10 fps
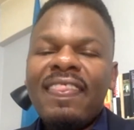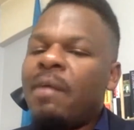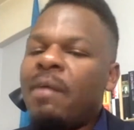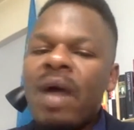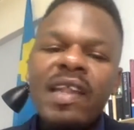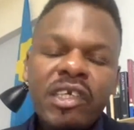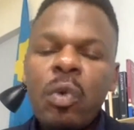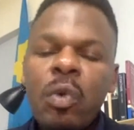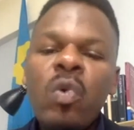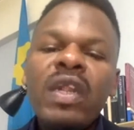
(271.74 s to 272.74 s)
the
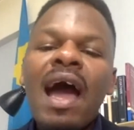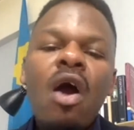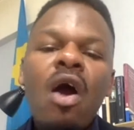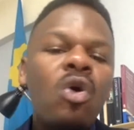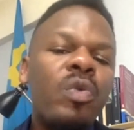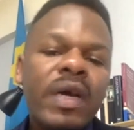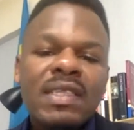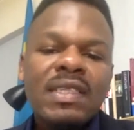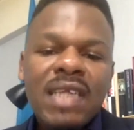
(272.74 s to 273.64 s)
manager will not always